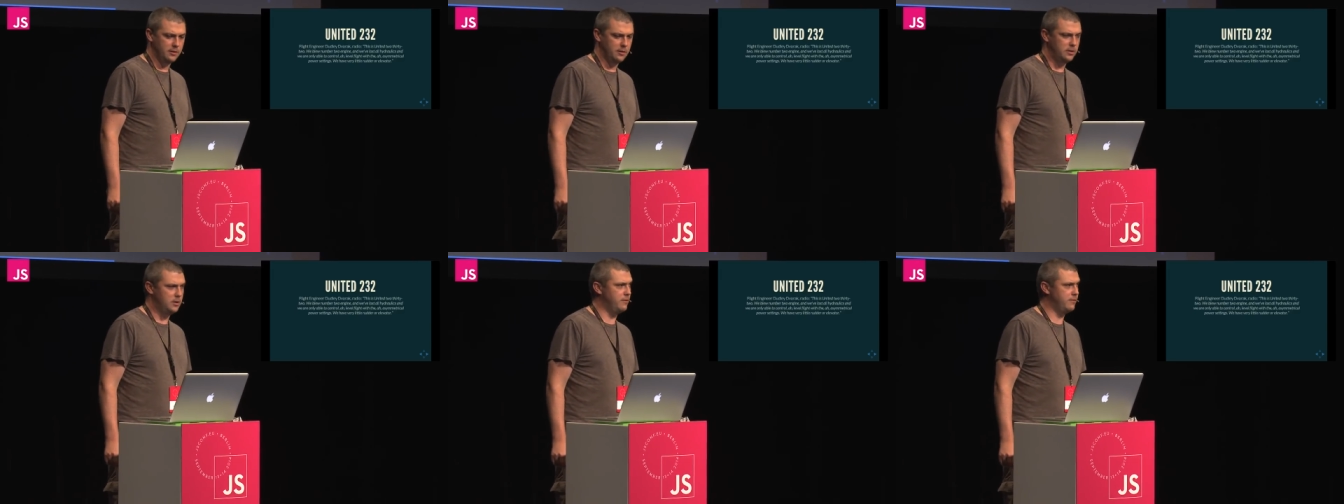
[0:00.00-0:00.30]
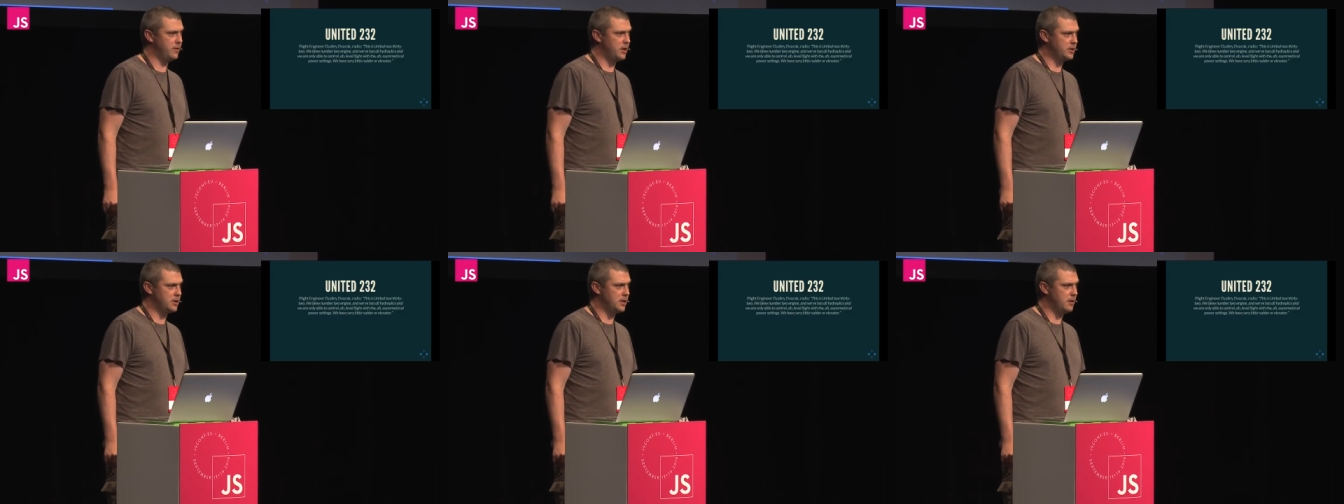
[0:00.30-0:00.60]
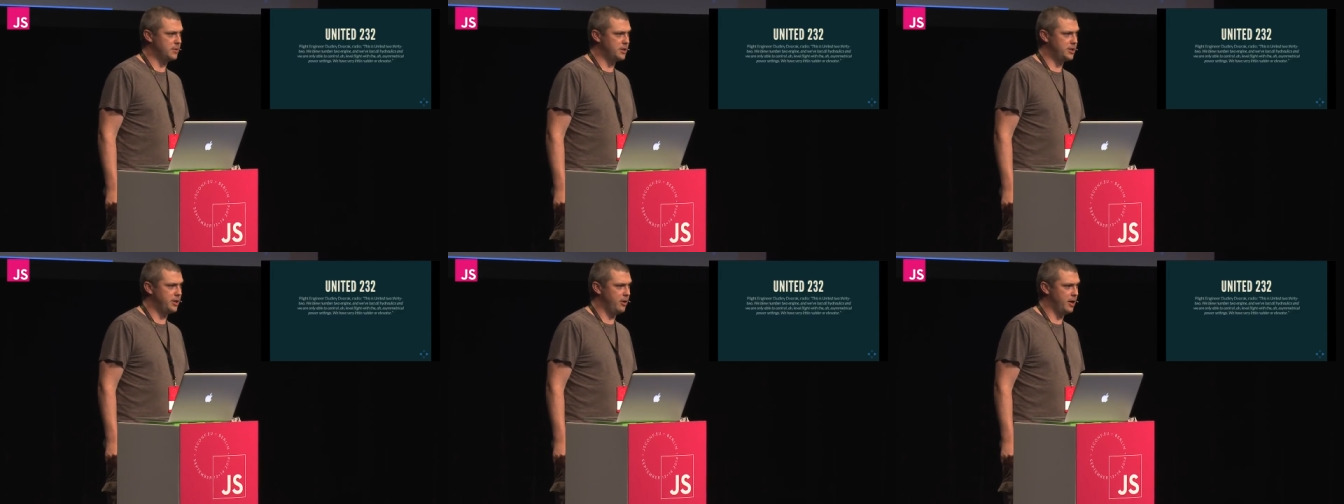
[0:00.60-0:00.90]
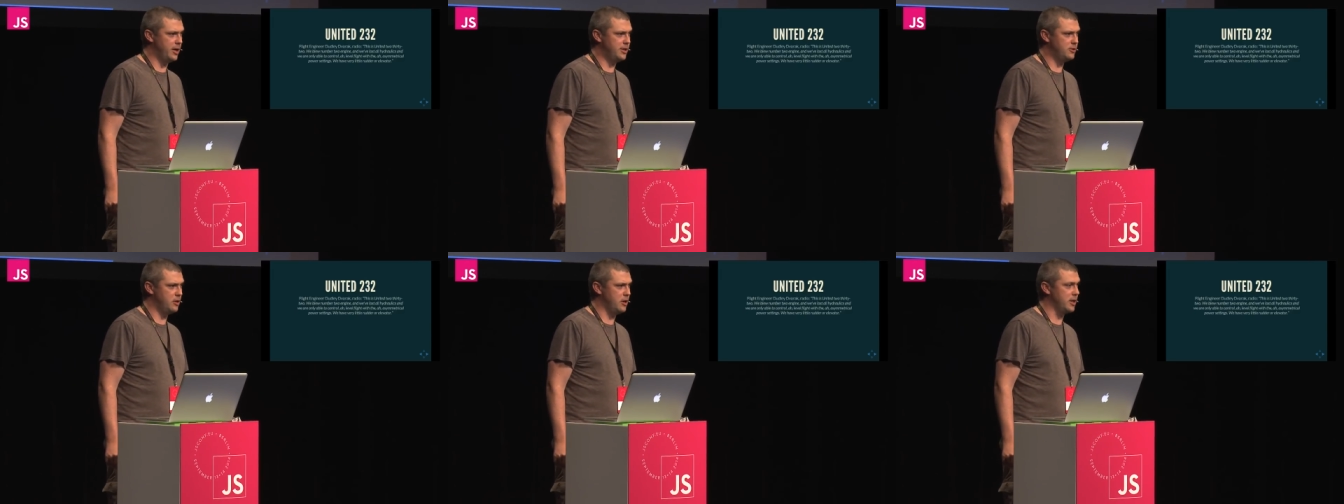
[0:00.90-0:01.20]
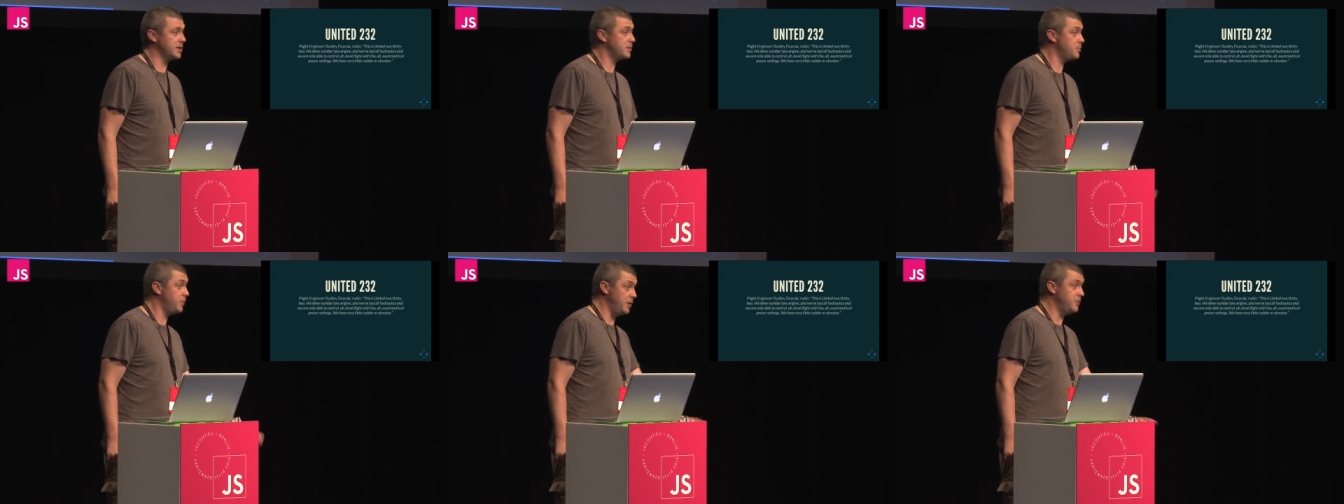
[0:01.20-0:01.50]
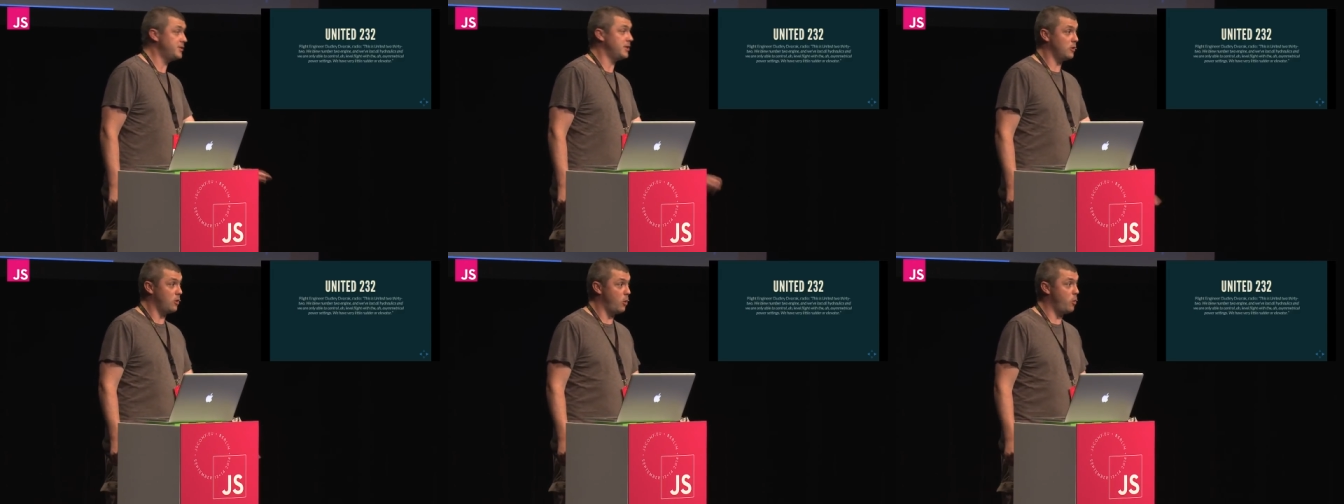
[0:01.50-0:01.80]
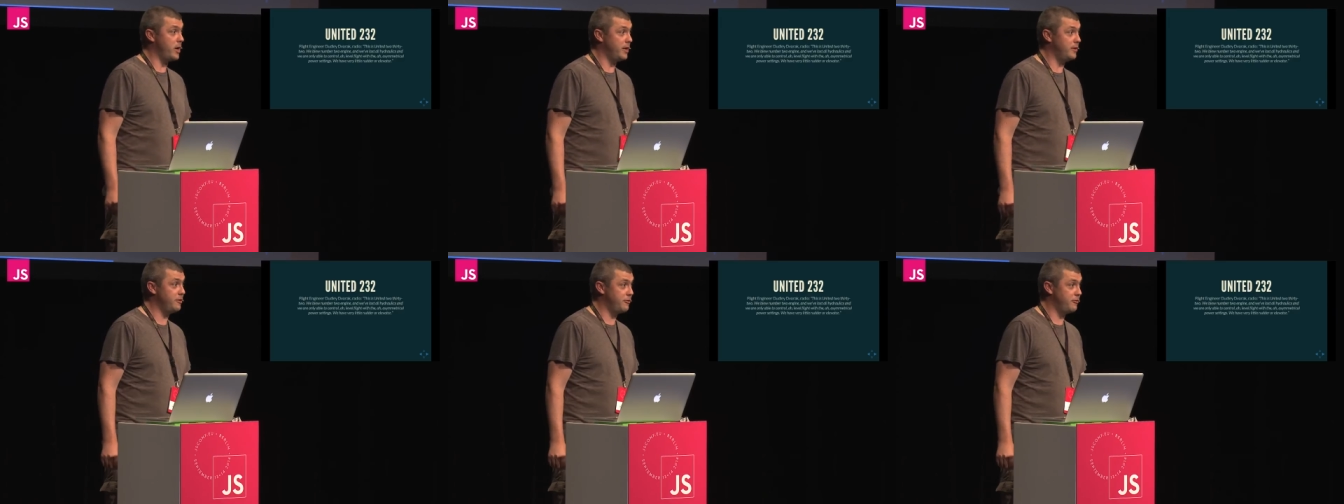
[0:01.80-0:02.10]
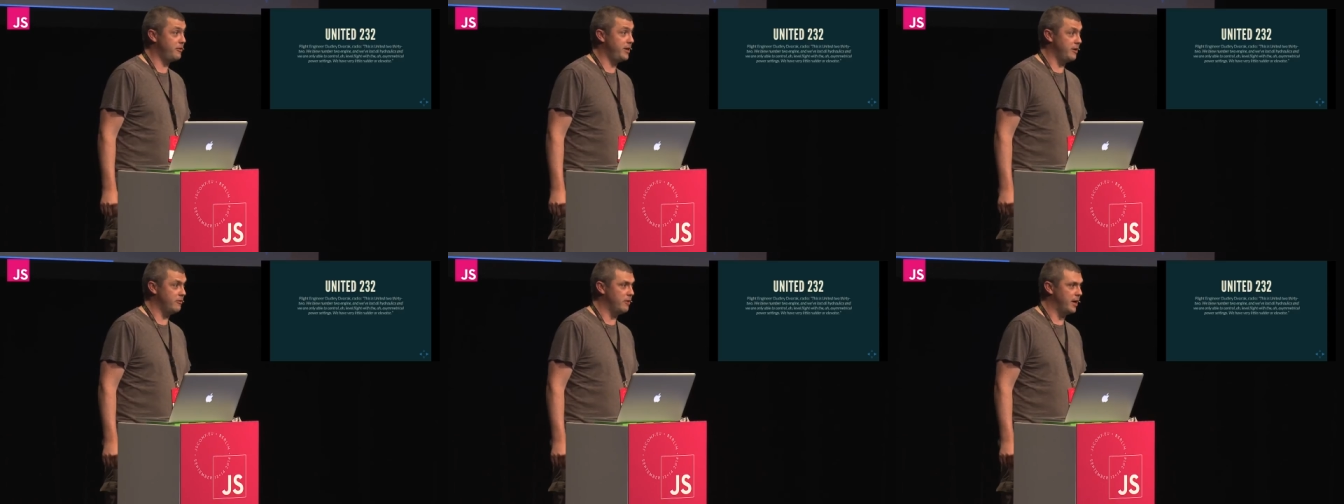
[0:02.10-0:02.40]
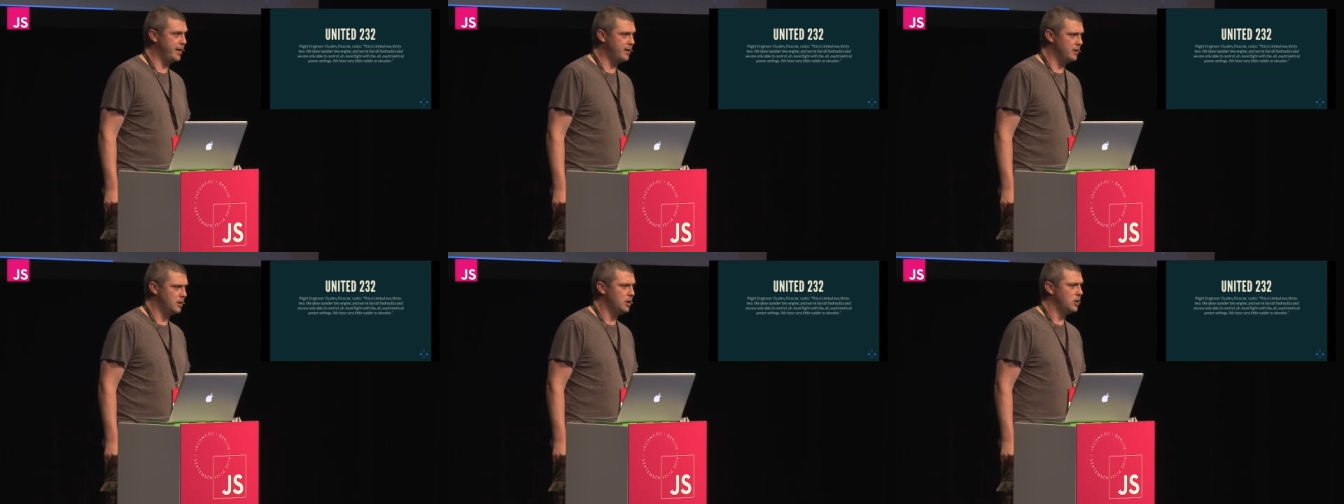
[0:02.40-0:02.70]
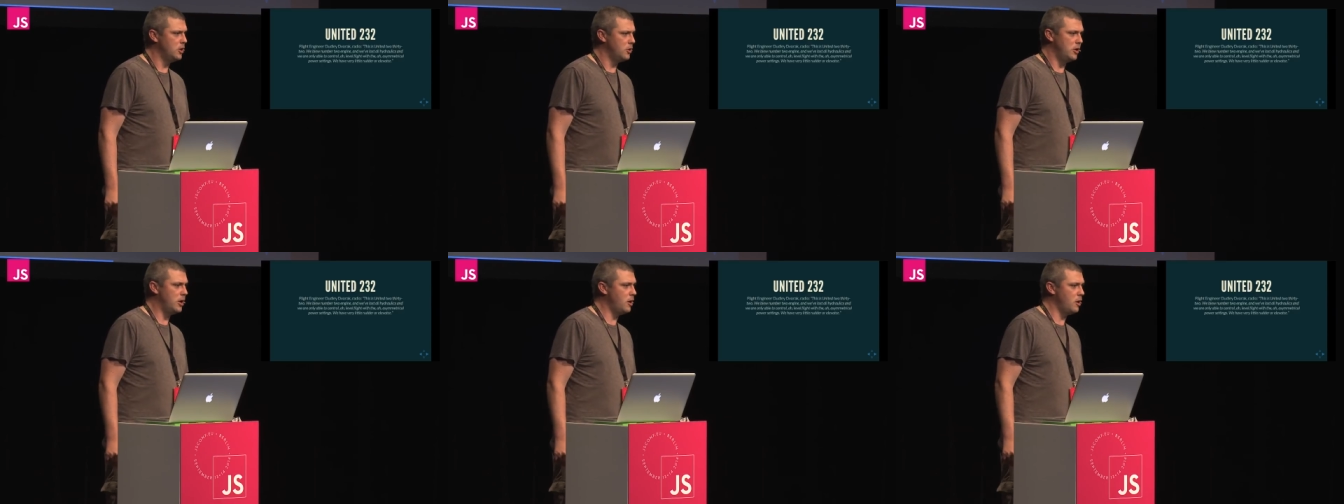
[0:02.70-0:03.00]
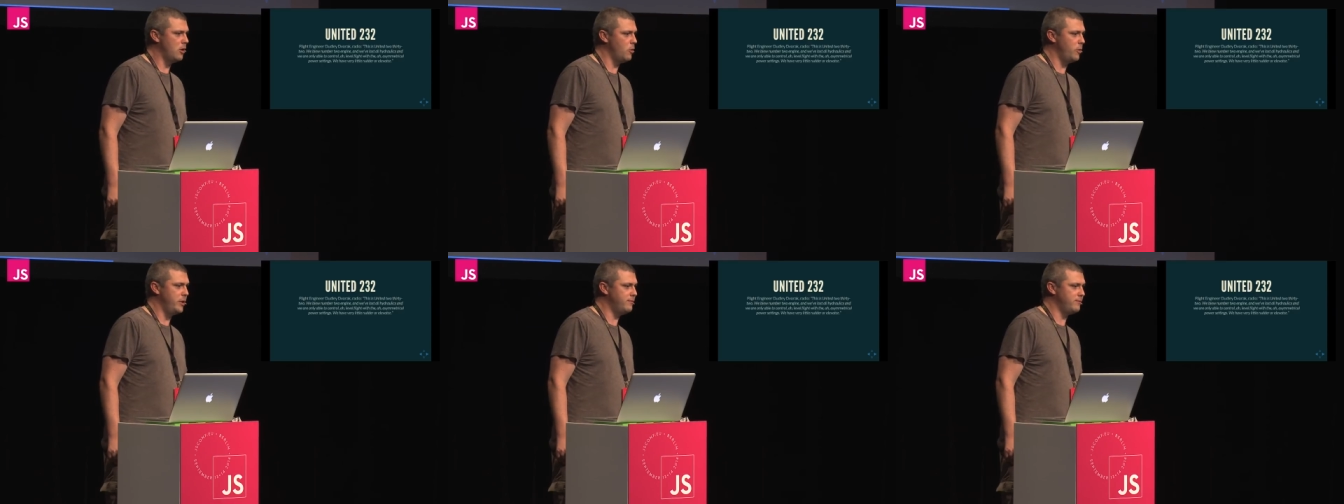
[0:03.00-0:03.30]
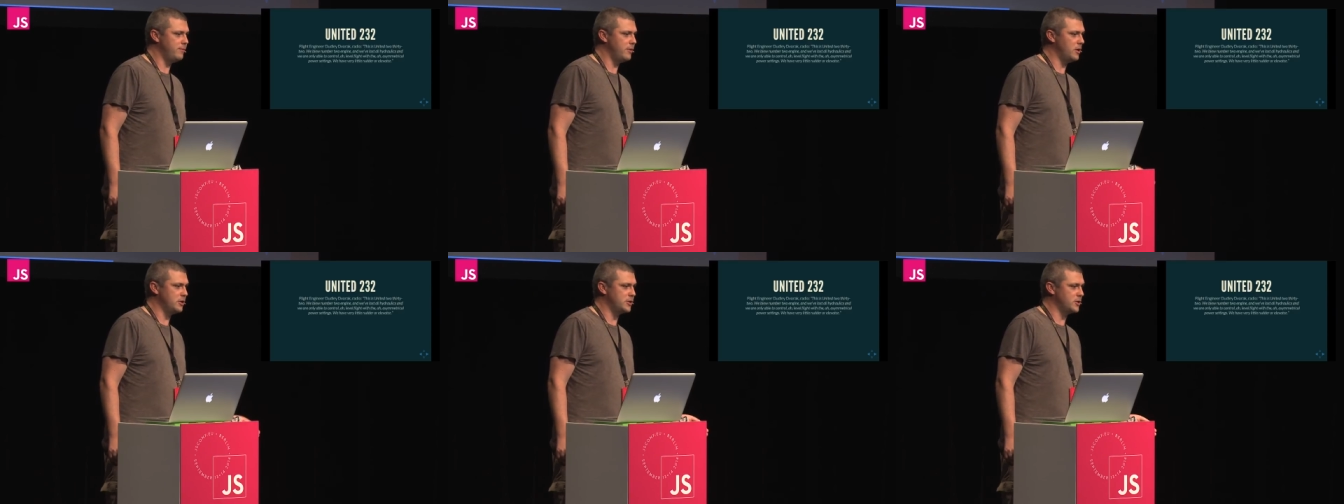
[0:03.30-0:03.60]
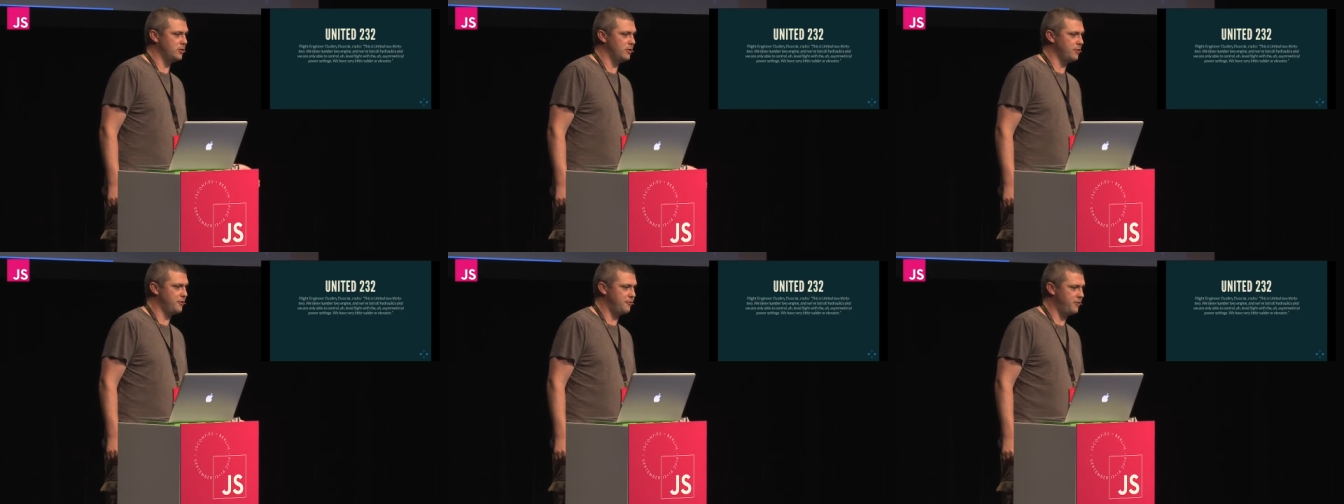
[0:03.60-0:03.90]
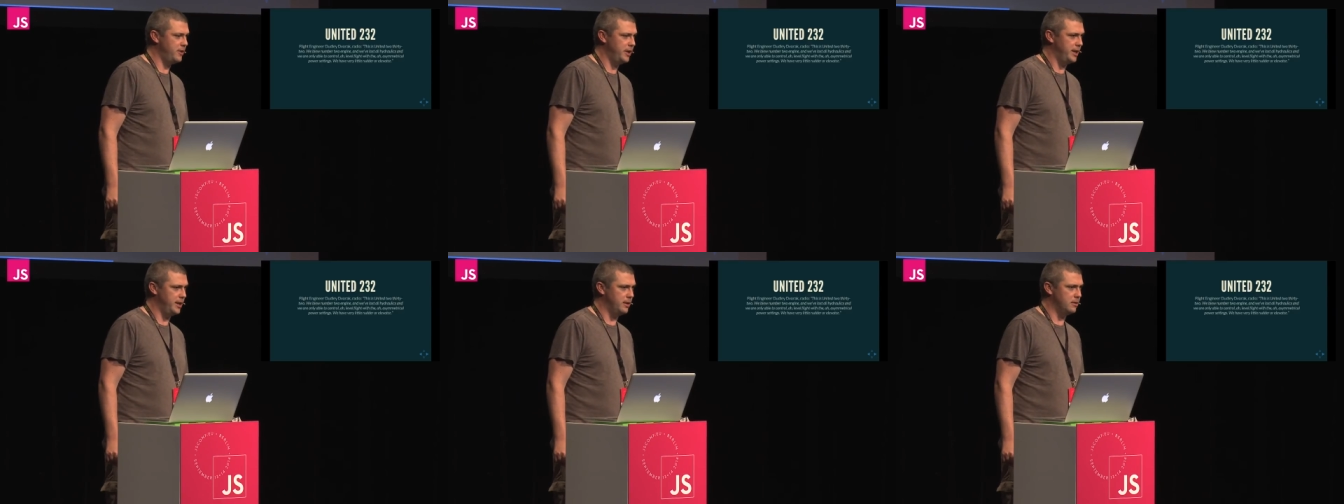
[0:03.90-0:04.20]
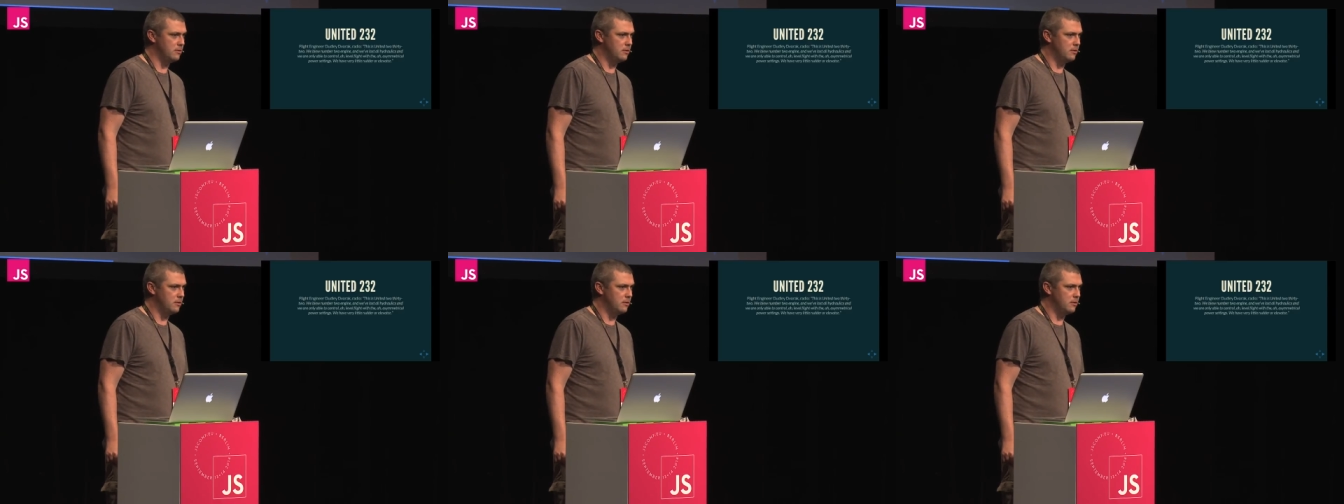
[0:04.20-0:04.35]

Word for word: you've lost number two hydraulics, but you've still got one and three, right? No, no, we've lost all three.